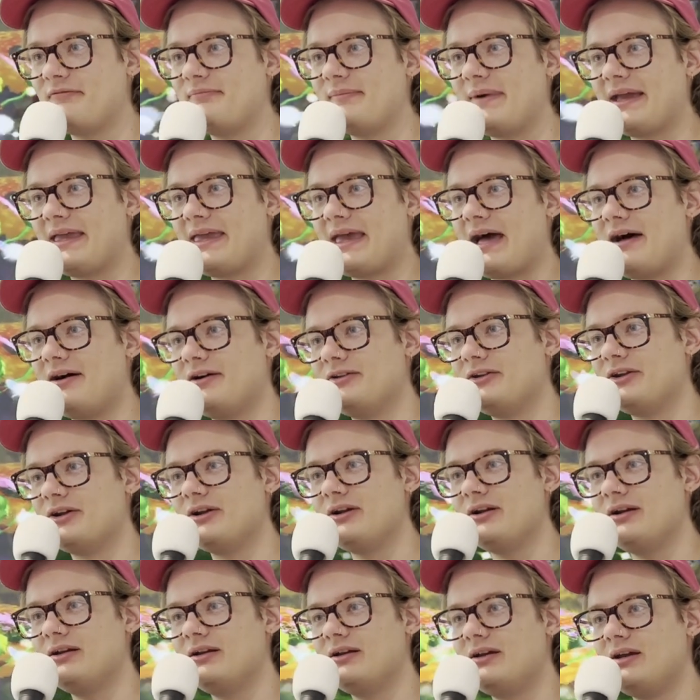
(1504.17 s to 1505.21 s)
my
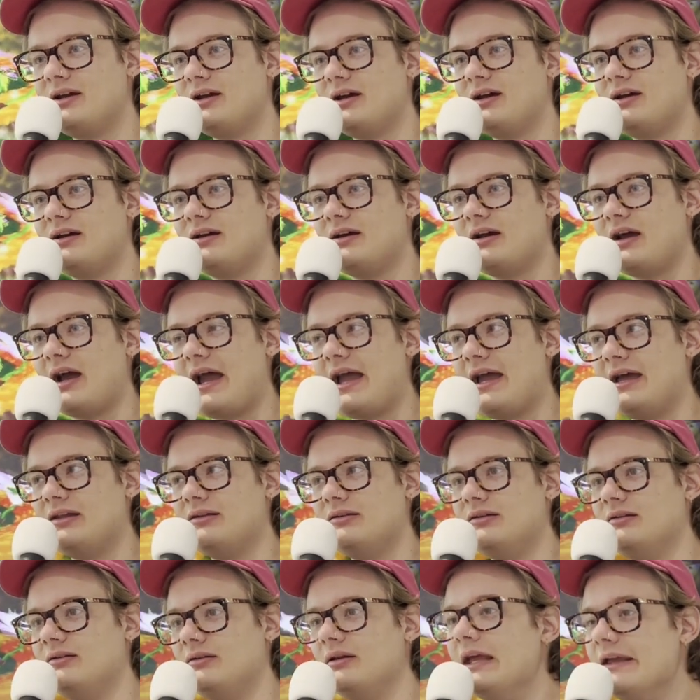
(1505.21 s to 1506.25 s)
calendar.
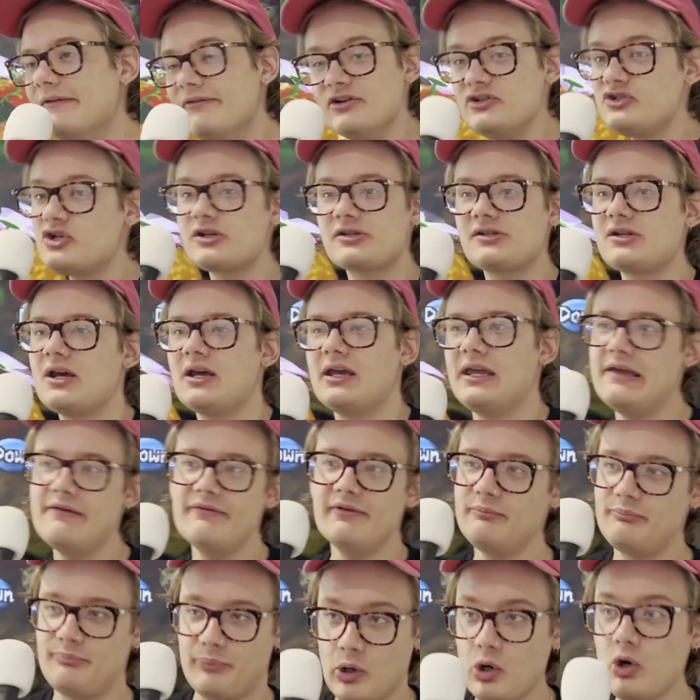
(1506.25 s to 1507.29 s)
And
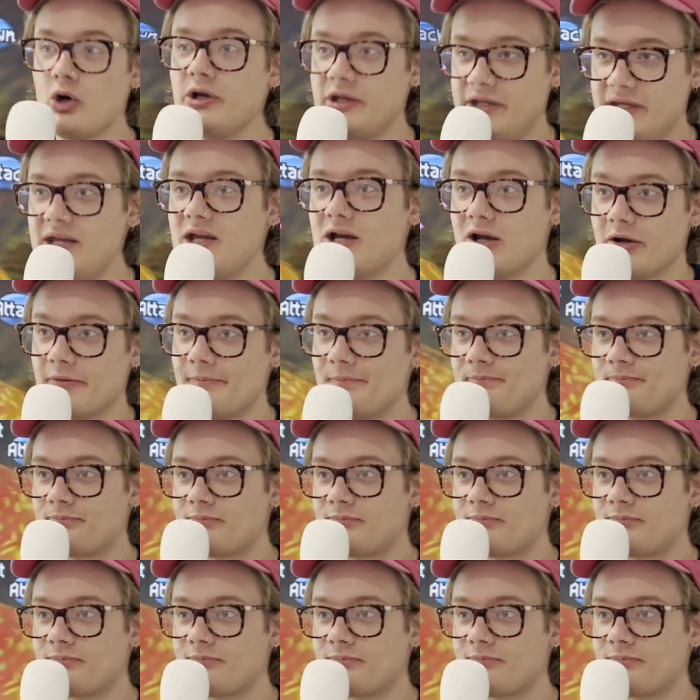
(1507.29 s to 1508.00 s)
even per year,